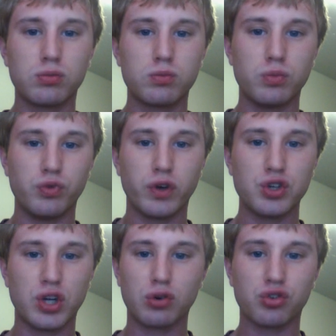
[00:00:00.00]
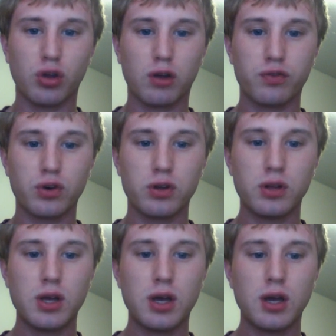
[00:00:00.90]
a very generous offer,
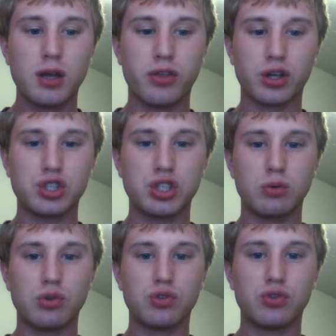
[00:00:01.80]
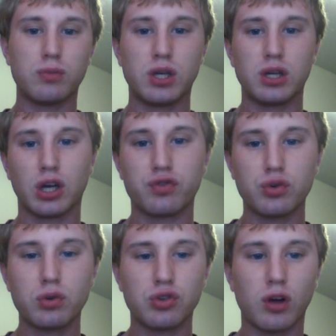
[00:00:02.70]
and they thought she was being nice
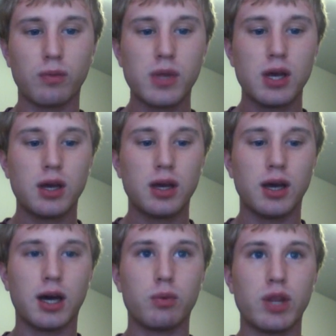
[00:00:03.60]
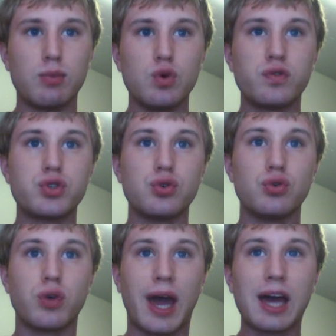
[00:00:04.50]
for doing so. When they moved
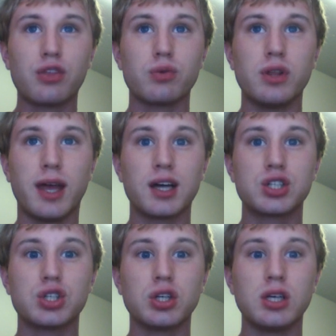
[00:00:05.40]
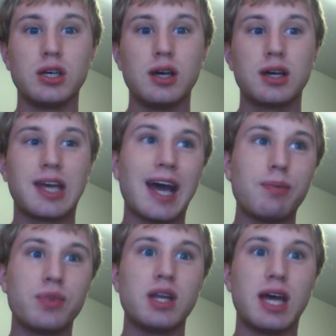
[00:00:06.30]
to Catherine, they actually
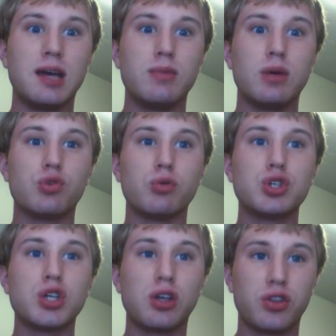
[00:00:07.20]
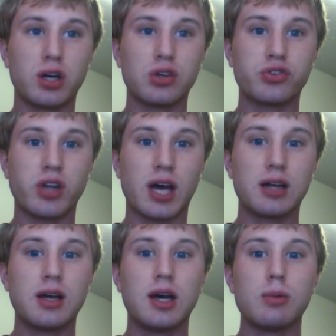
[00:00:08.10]
kept the name. It was originally
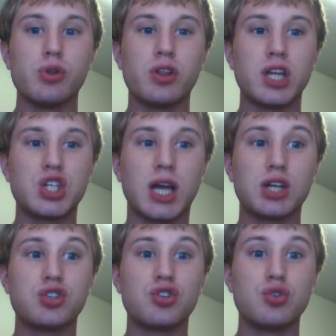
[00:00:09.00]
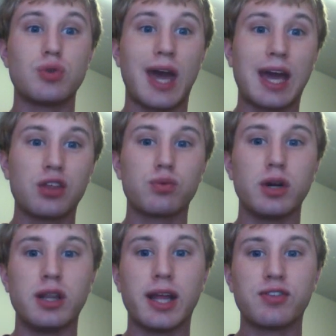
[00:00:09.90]
Catharinenstadt, but then they changed it to
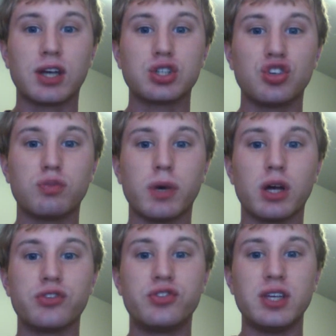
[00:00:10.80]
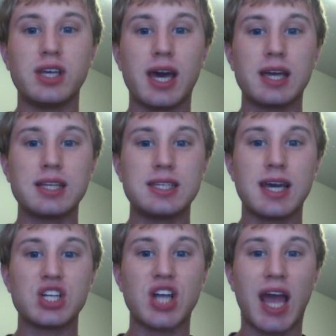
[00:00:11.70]
Catherine, and that's actually spelled
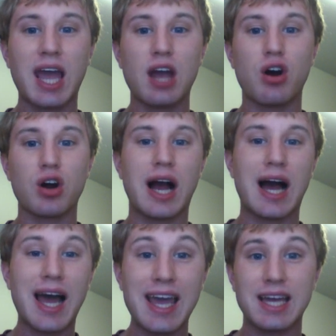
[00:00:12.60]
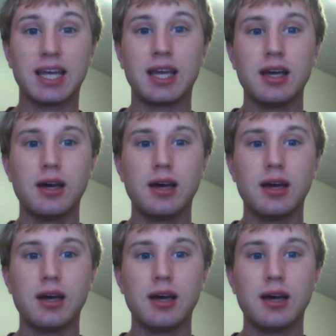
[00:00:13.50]
Catharine,